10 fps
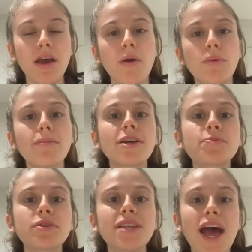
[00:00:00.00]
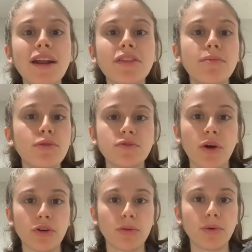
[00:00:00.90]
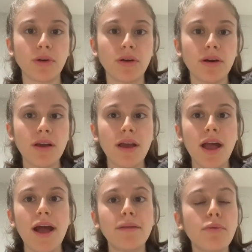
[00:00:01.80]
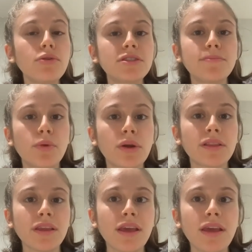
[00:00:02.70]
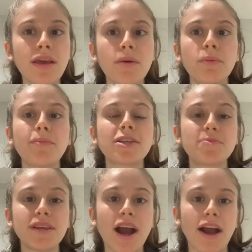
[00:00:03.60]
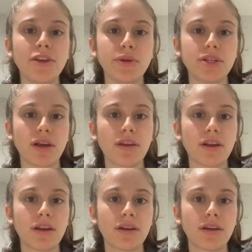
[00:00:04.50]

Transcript: We must protect the most vulnerable. And most importantly, we must be kind to each other.